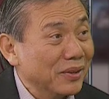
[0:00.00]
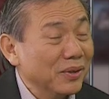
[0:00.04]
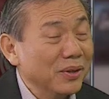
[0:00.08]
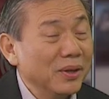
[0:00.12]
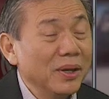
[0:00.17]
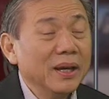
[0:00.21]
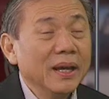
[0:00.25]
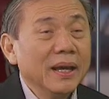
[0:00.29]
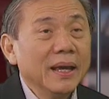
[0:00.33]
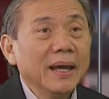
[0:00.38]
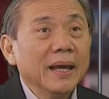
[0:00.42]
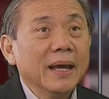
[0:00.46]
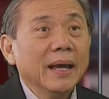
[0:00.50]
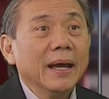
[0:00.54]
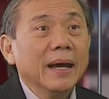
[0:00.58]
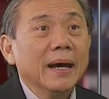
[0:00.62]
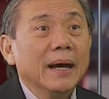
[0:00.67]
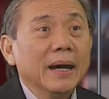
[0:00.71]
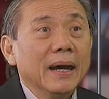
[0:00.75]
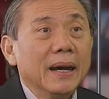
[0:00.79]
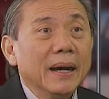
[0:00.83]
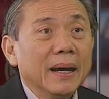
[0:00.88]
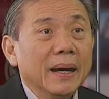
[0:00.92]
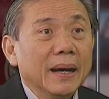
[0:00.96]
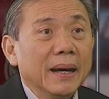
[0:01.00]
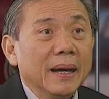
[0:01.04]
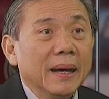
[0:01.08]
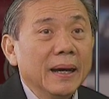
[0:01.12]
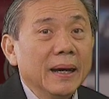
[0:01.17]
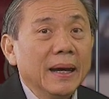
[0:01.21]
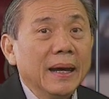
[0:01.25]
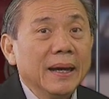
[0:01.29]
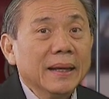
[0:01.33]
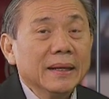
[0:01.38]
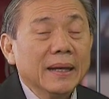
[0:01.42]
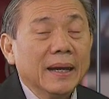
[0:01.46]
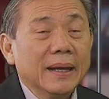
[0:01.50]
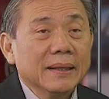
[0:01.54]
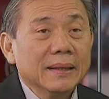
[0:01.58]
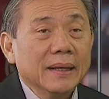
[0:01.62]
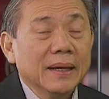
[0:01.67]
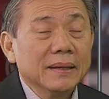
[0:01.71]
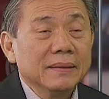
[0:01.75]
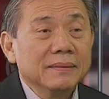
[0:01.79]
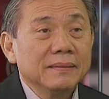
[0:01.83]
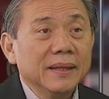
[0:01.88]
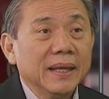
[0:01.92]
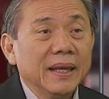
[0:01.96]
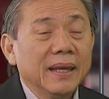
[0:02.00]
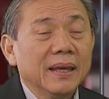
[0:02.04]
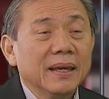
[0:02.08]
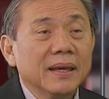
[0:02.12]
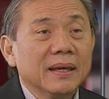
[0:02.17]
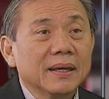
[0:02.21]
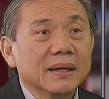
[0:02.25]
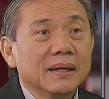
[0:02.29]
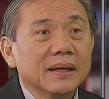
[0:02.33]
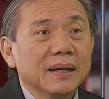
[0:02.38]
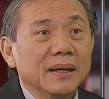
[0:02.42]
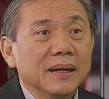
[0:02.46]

No, I think